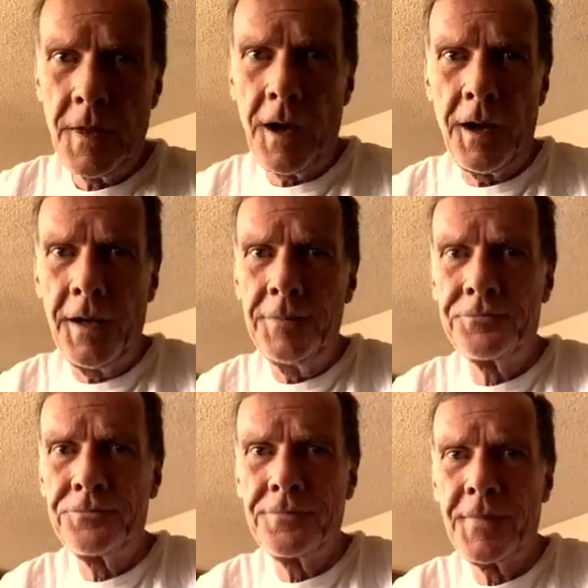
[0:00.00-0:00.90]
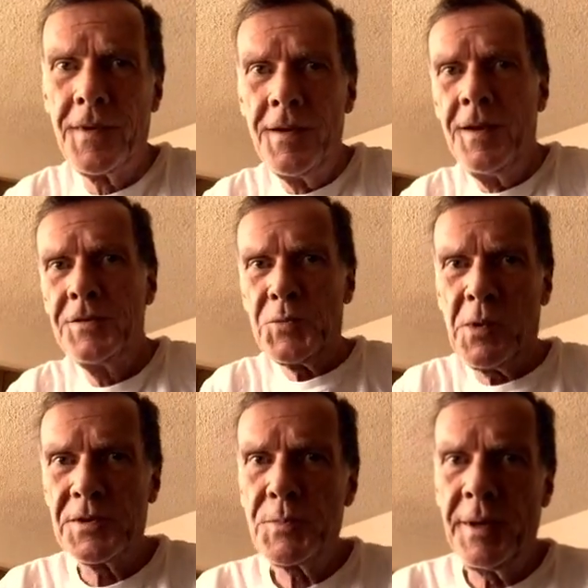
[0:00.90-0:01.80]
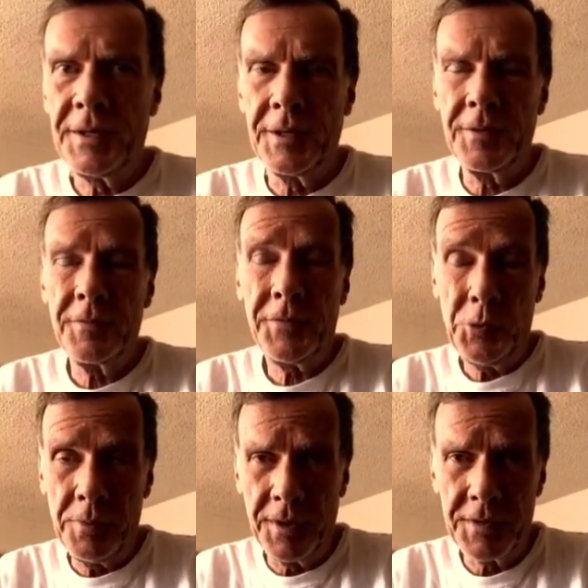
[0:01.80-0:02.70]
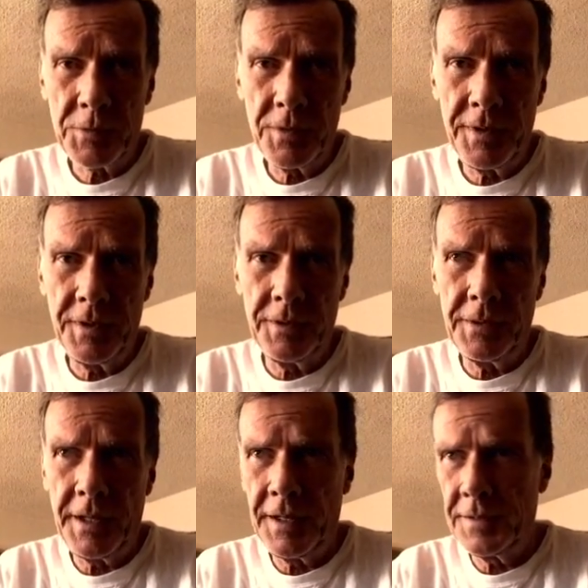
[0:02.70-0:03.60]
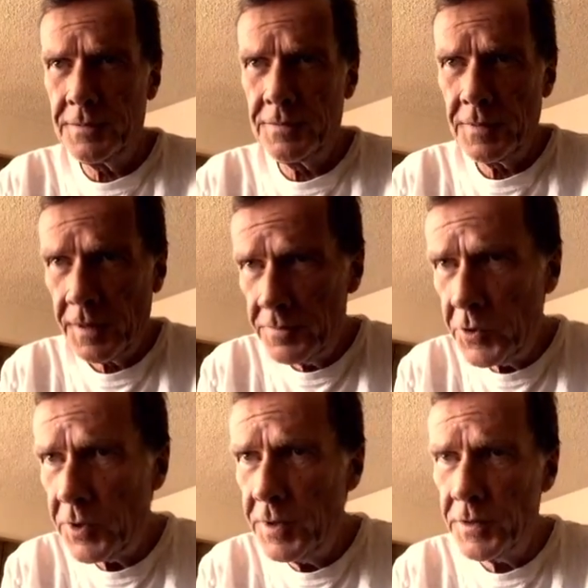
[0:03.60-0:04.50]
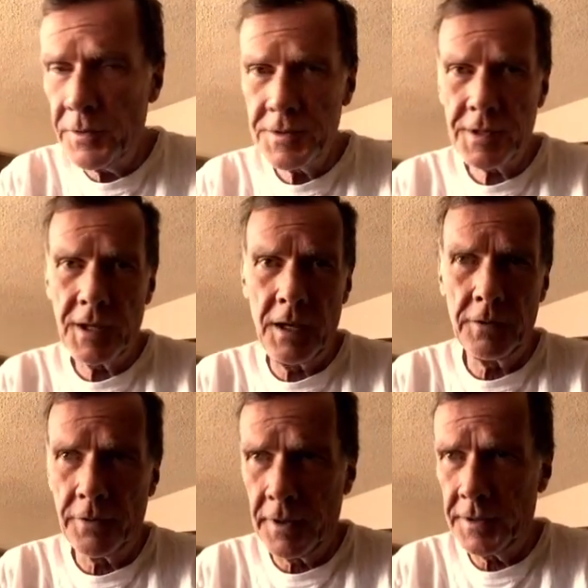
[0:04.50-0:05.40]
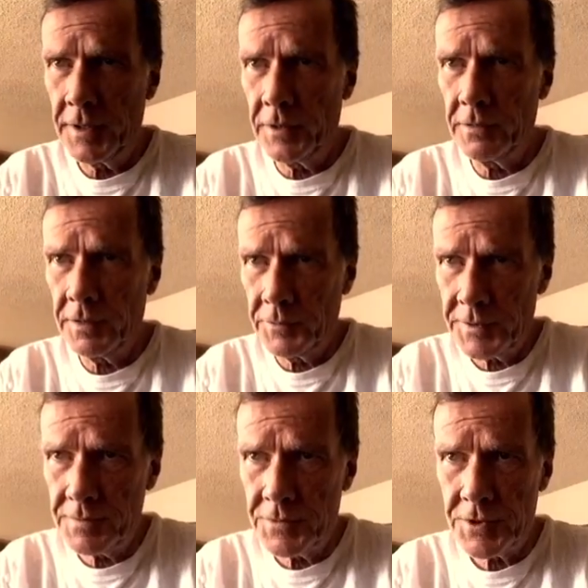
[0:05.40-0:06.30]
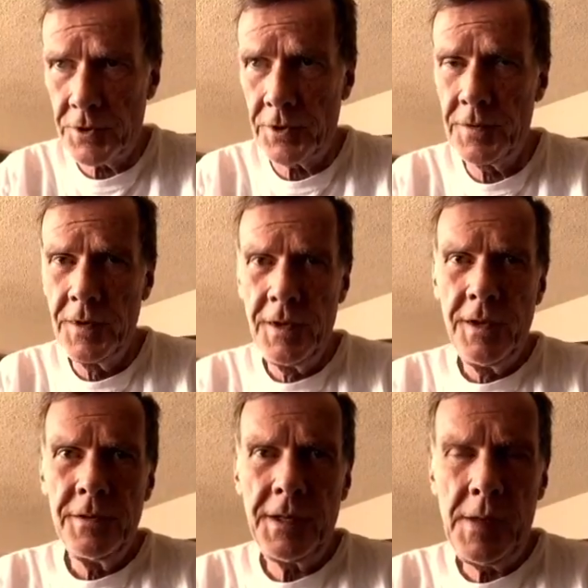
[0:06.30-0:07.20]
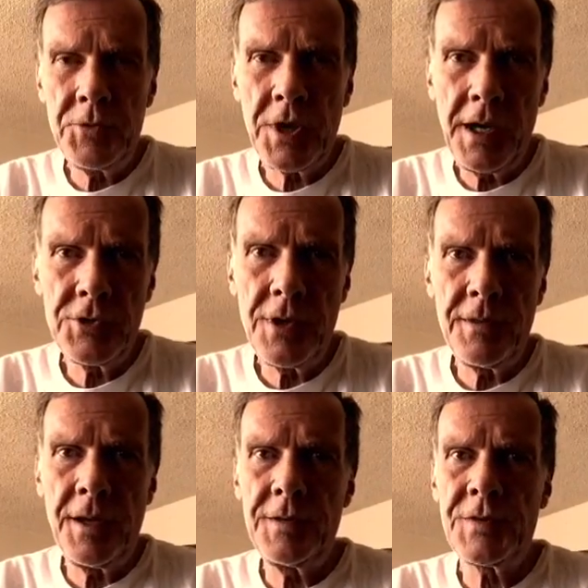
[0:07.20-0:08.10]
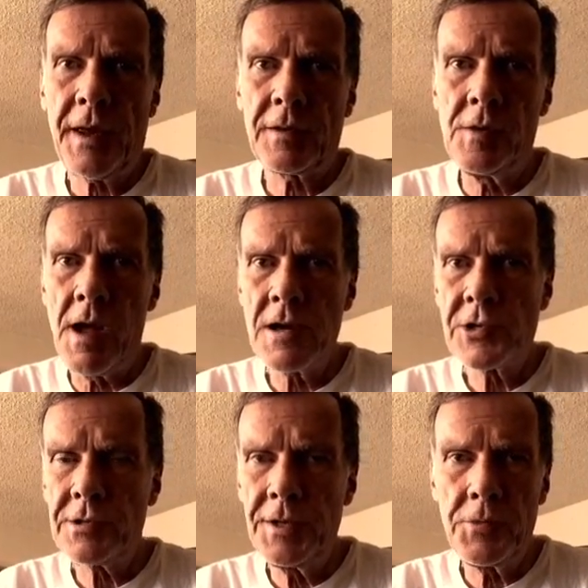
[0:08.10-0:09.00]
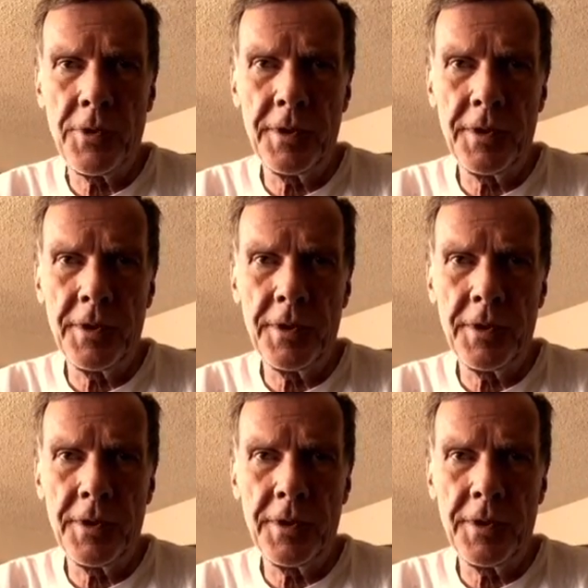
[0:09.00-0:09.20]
I just want to spend a few minutes with you, and I'm good there was a counter on here. I wasn't sure. They keep changing things technologically.